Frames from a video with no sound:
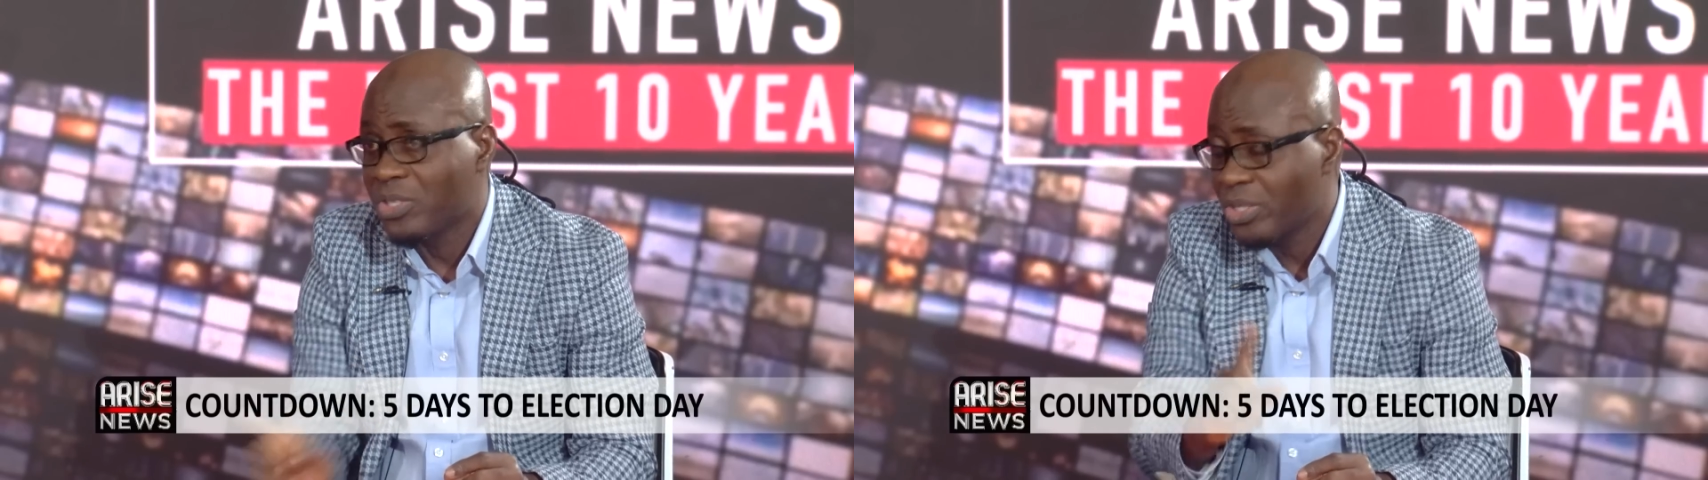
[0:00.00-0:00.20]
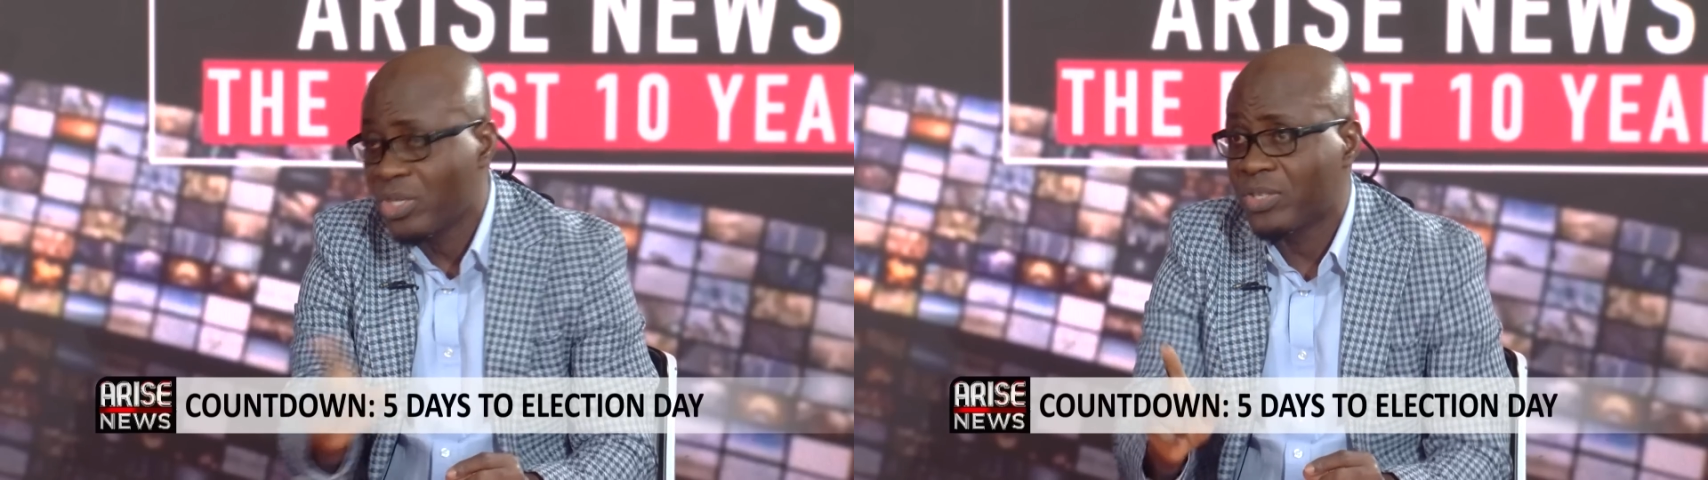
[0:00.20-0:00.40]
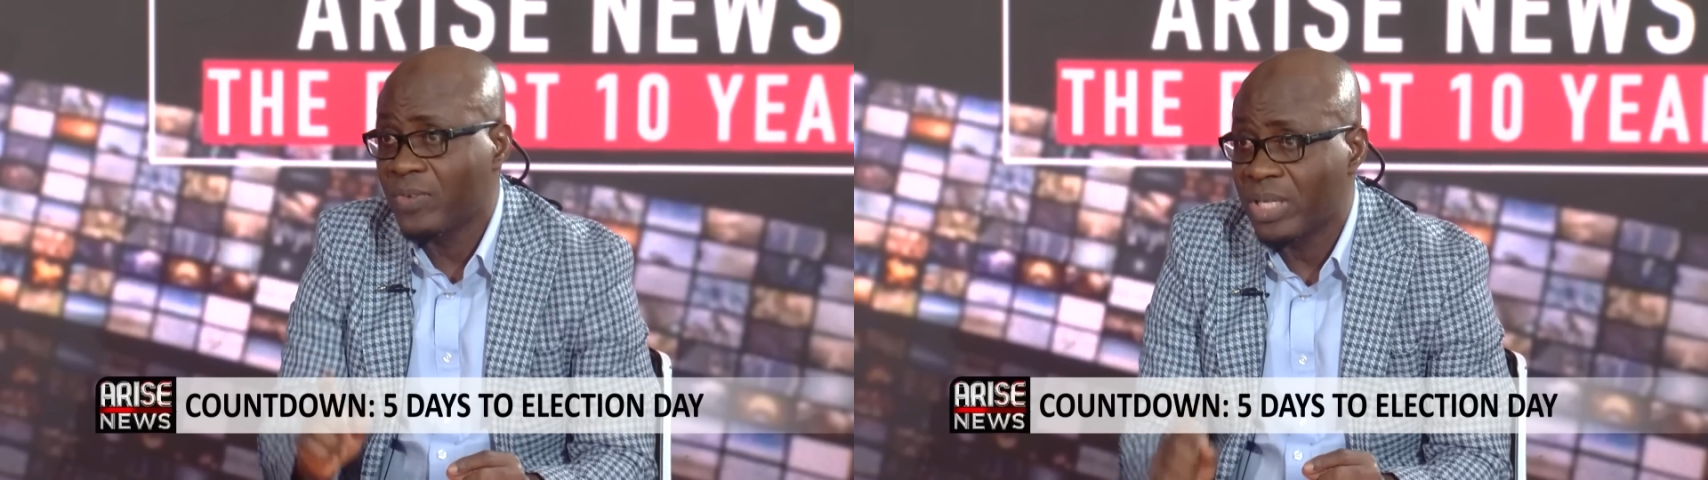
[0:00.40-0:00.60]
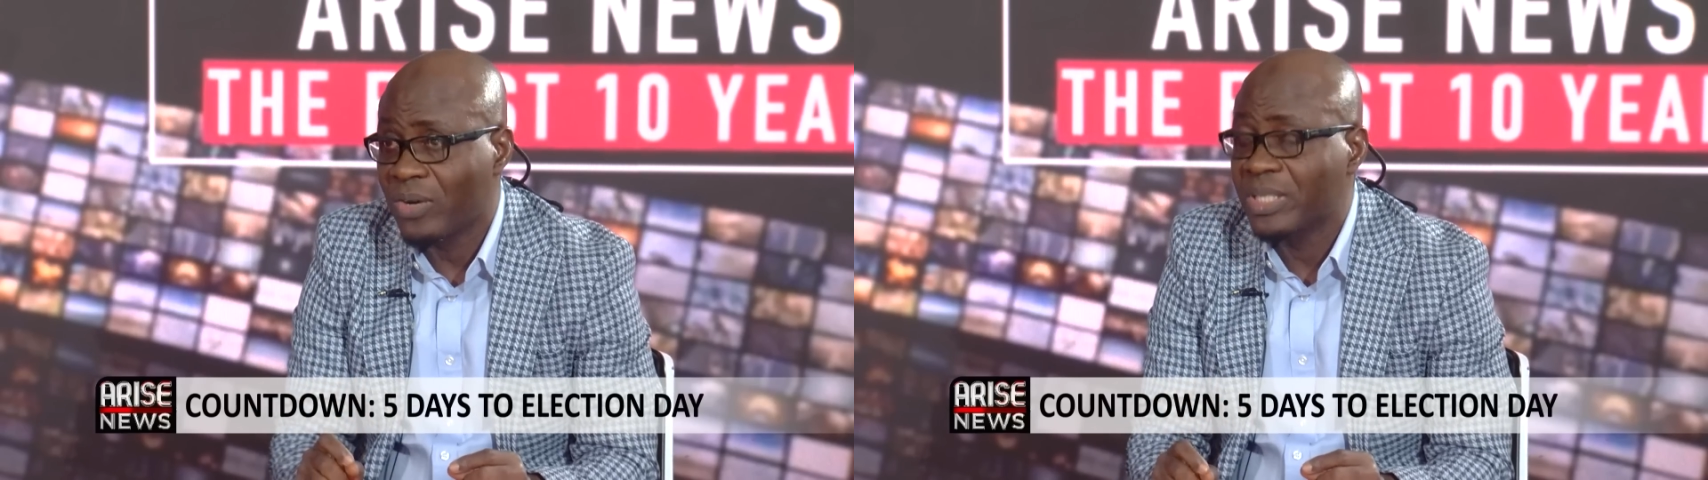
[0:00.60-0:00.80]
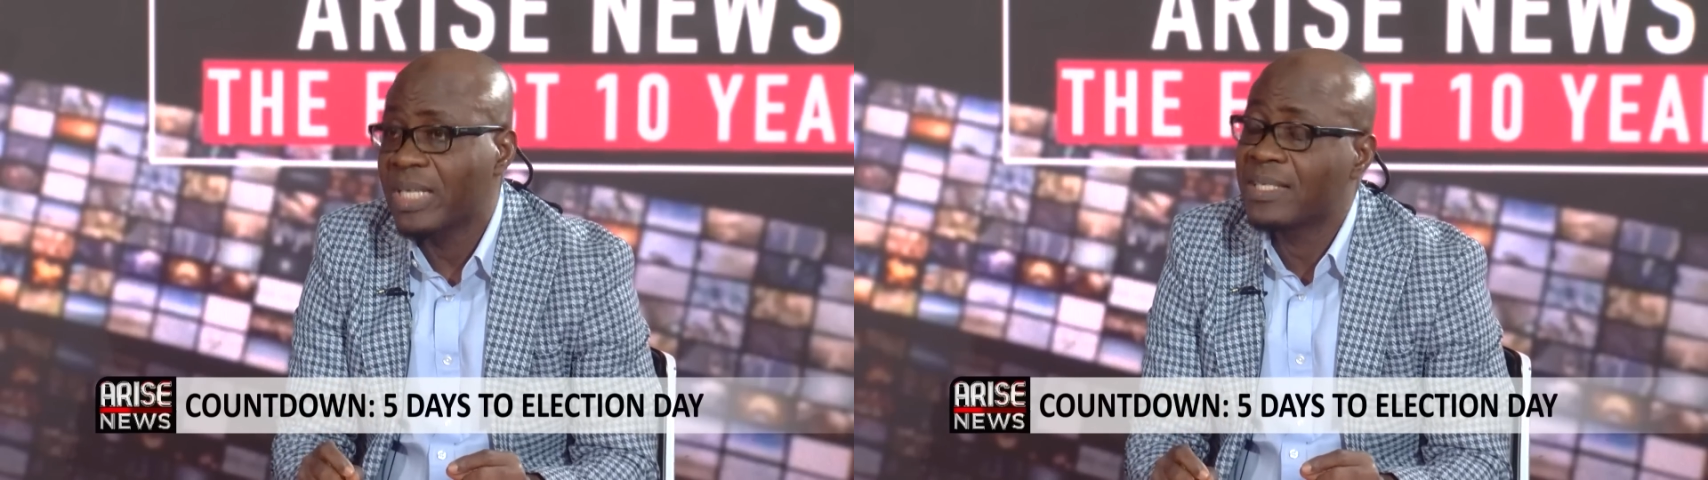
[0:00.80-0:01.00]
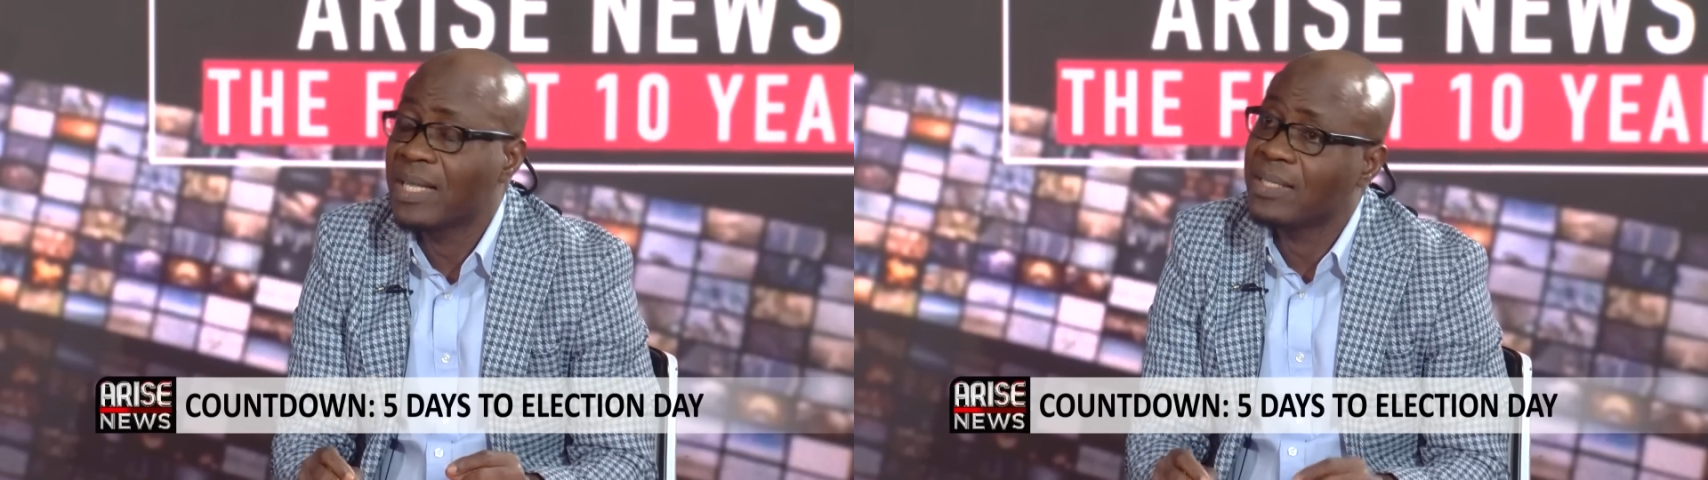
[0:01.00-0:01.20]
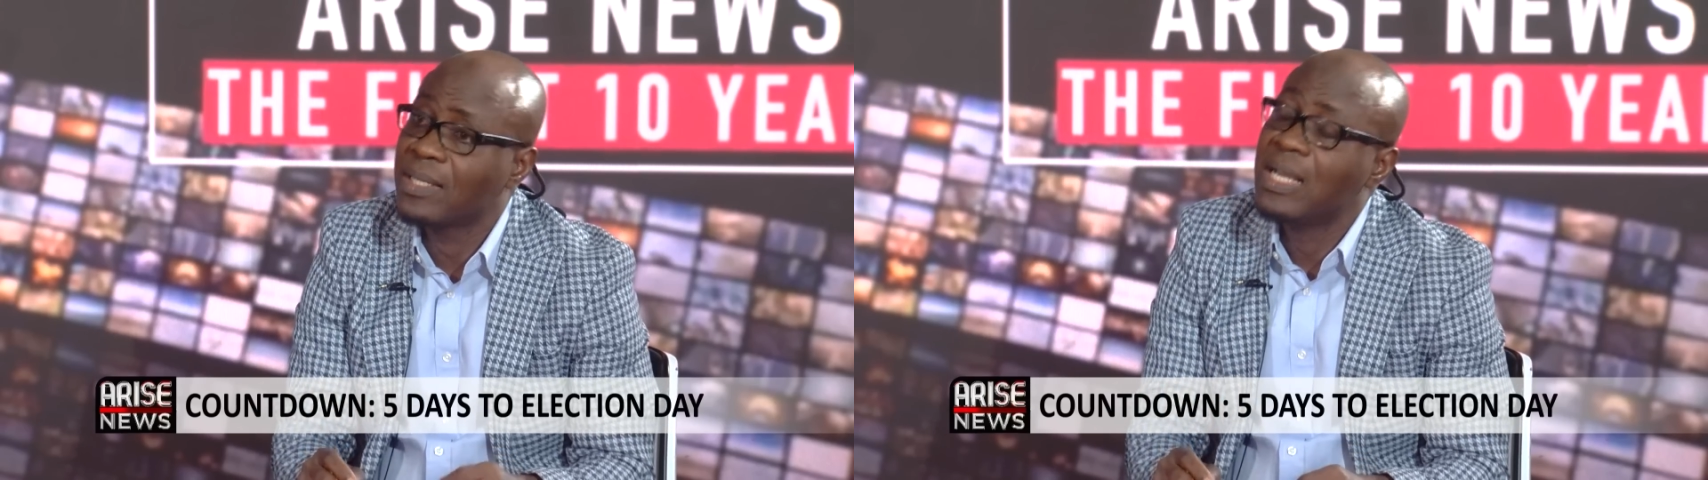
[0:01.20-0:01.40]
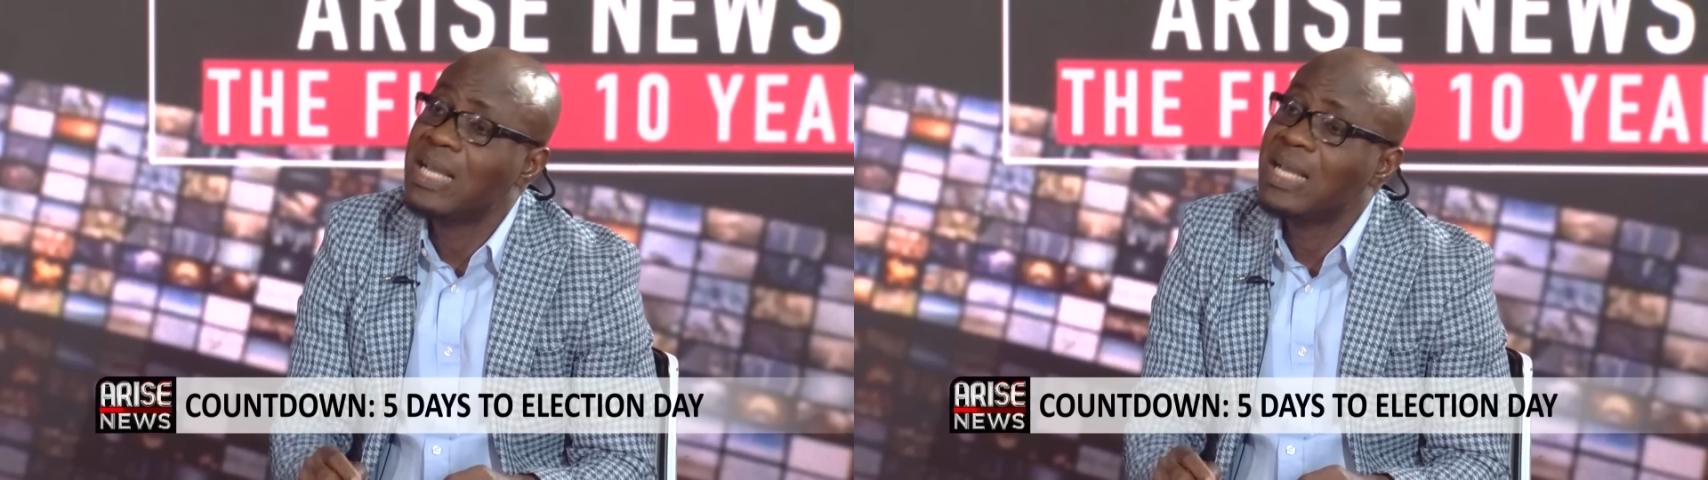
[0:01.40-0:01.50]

not just for the contestants,